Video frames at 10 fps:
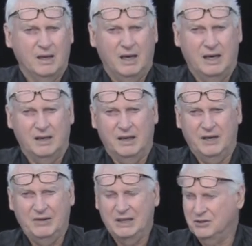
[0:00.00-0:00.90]
uh,
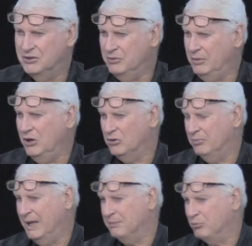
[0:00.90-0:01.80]
I've had to do both.
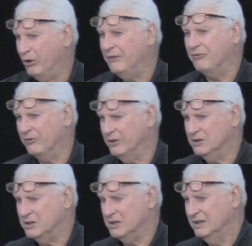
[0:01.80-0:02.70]
My
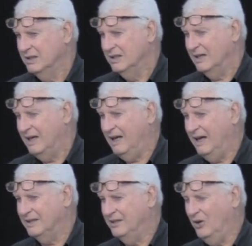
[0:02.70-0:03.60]
preference, uh,
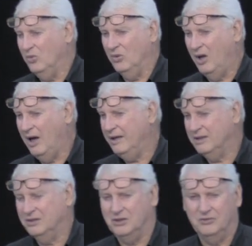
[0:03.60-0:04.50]
I don't
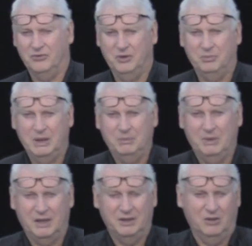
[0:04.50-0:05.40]
like to confront
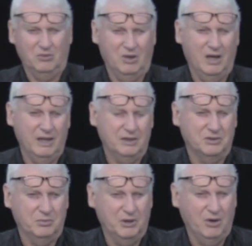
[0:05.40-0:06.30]
people, I don't like
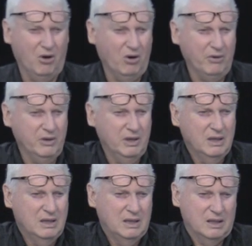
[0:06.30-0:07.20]
to be hard,
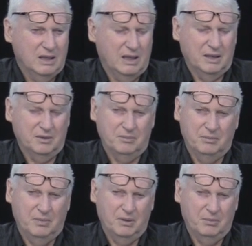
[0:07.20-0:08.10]
uh,
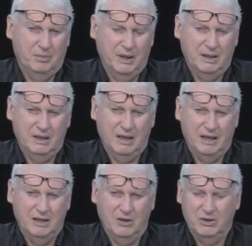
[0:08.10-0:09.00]
but
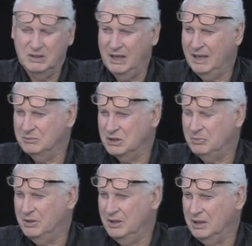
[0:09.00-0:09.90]
I know at times it's
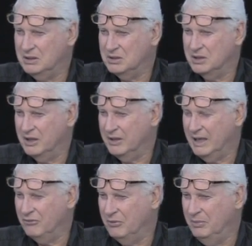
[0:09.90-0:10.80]
been necessary. I
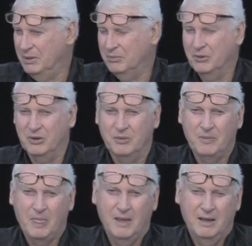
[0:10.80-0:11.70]
remember
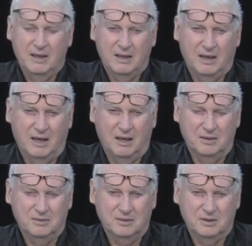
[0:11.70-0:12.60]
uh,
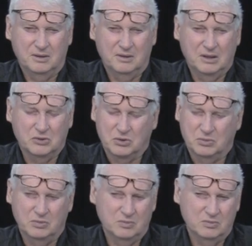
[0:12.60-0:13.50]
this was
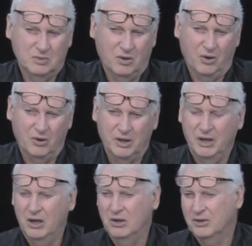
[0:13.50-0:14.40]
early
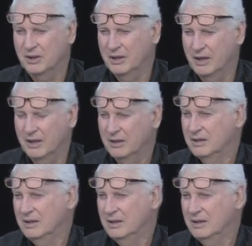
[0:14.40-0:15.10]
on in our